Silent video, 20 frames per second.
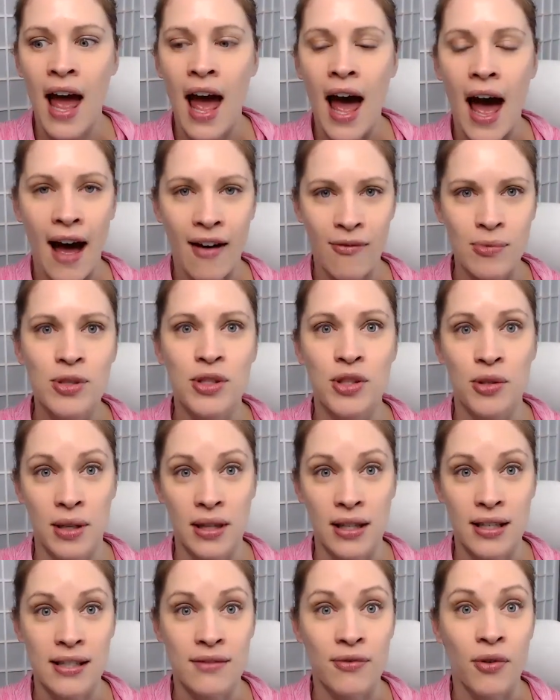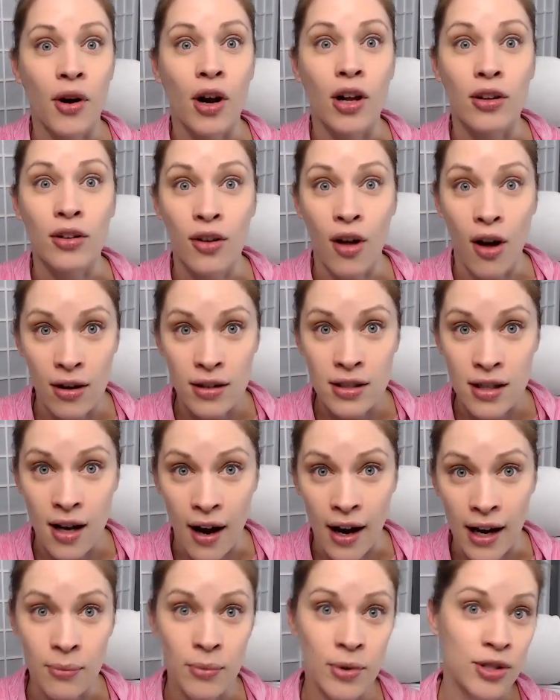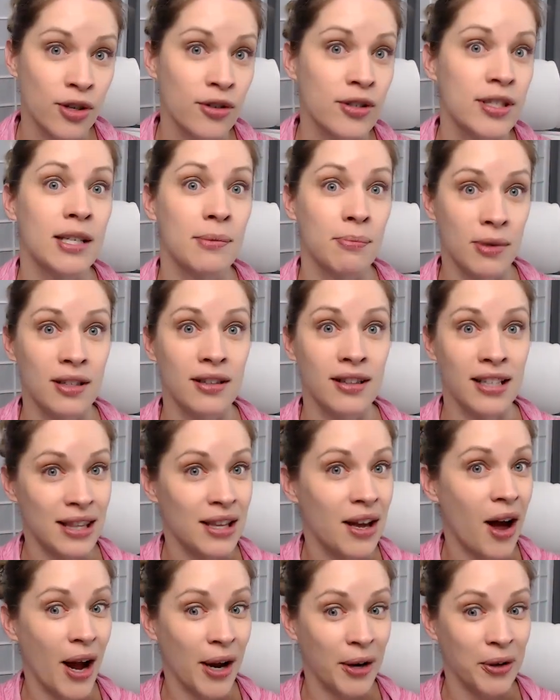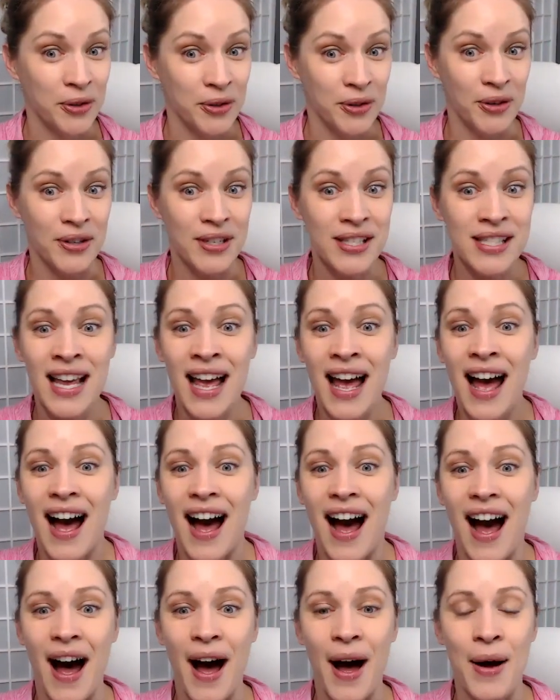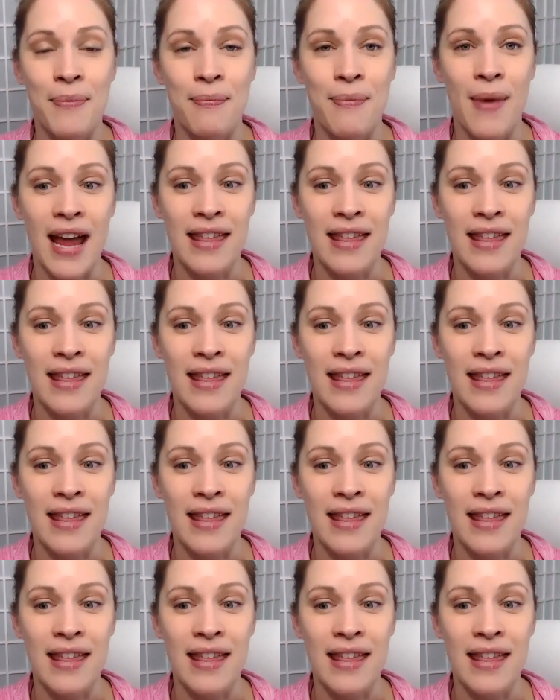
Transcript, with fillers: have been doing this for a long time which are typically the higher earners um,